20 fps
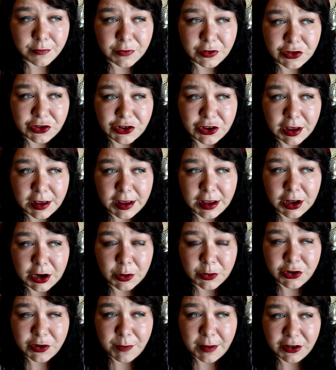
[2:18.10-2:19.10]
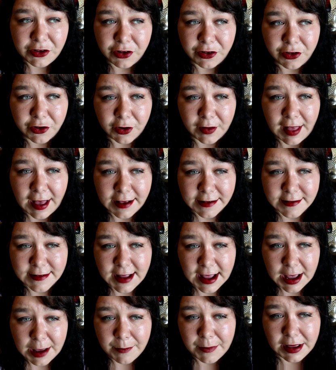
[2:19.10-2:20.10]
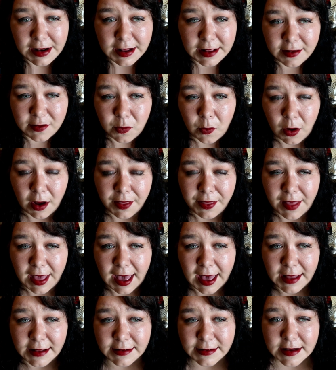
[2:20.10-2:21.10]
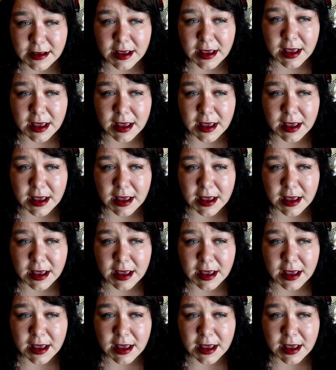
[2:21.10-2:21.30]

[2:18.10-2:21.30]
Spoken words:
She mentions her last name, and it's one that